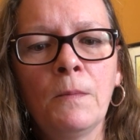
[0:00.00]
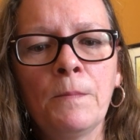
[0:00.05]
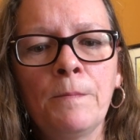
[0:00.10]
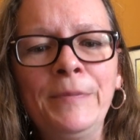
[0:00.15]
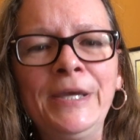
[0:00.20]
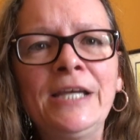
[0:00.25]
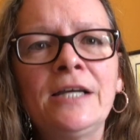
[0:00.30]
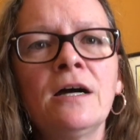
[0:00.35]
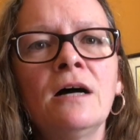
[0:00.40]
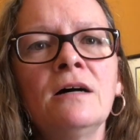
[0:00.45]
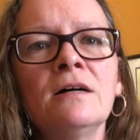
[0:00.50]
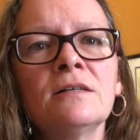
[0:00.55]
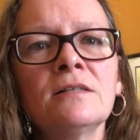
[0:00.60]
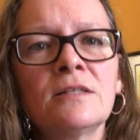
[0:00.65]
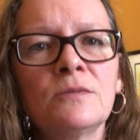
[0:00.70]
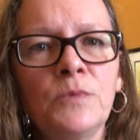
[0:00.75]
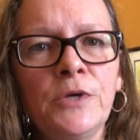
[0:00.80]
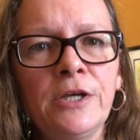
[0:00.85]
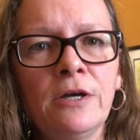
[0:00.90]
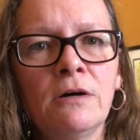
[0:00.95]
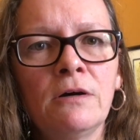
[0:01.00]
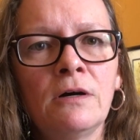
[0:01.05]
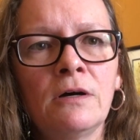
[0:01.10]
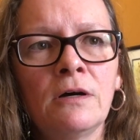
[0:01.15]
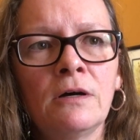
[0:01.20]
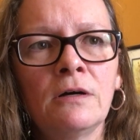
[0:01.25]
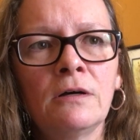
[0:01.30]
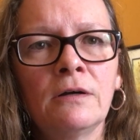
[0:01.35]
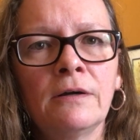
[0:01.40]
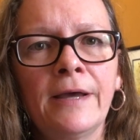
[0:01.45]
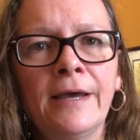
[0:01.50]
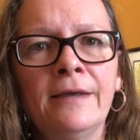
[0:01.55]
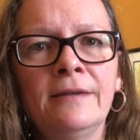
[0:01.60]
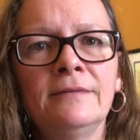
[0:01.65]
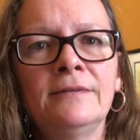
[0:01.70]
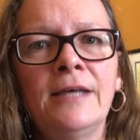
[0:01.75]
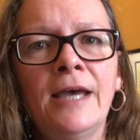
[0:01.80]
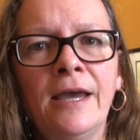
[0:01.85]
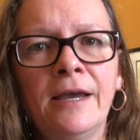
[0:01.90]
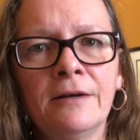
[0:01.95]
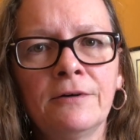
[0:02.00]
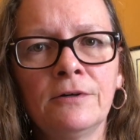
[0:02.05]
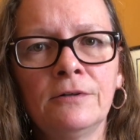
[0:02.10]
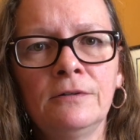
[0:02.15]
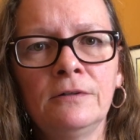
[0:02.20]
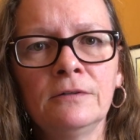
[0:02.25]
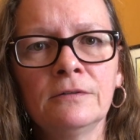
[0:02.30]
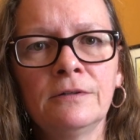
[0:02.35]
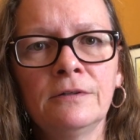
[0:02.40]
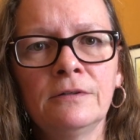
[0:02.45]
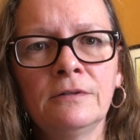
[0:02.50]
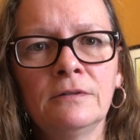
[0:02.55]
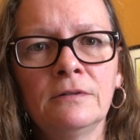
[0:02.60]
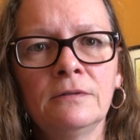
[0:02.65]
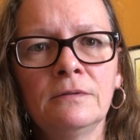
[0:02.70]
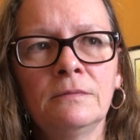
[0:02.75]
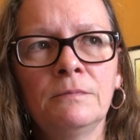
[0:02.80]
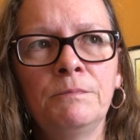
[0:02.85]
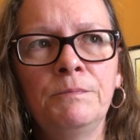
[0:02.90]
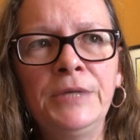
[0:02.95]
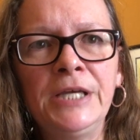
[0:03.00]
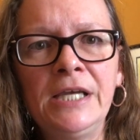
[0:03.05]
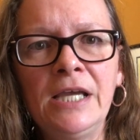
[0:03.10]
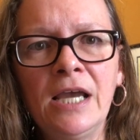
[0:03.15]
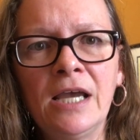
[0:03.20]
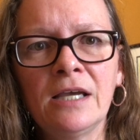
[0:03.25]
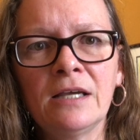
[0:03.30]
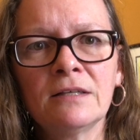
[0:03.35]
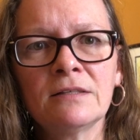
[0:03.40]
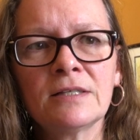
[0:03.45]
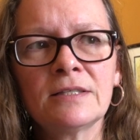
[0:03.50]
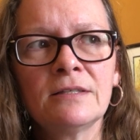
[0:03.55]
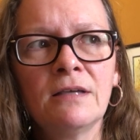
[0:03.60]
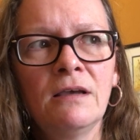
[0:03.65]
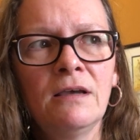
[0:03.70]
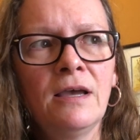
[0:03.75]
because we are entangled beings,